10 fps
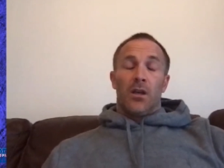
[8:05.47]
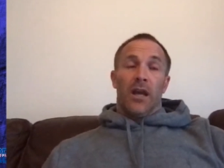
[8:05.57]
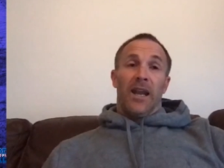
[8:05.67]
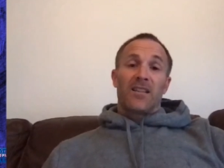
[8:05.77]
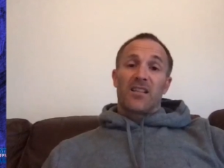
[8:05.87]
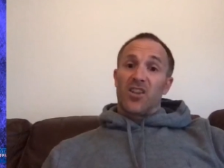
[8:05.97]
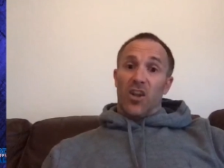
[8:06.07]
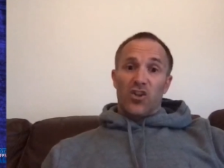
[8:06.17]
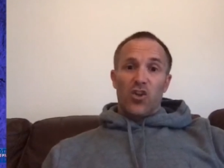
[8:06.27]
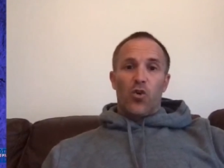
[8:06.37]
in answer to
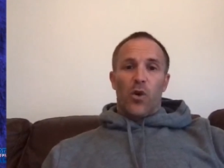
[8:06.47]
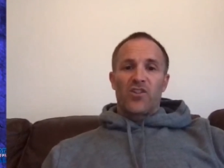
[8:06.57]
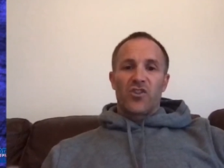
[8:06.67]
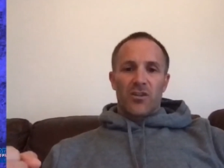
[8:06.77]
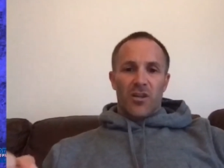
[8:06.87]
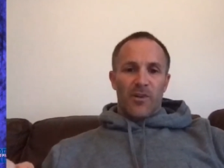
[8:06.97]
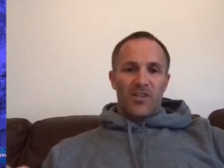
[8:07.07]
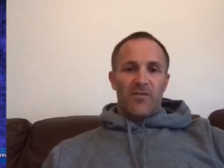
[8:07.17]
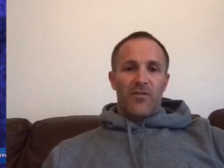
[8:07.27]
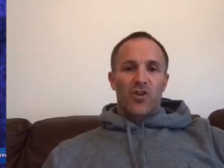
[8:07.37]
the two questions, and I
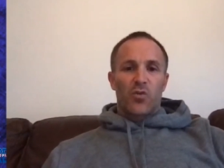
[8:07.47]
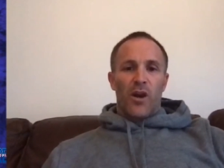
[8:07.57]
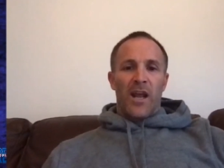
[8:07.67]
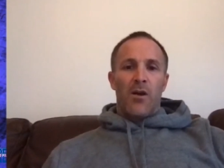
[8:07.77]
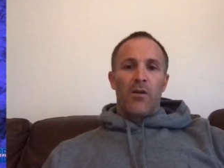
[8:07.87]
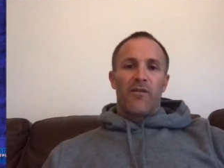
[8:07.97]
missed the first one out,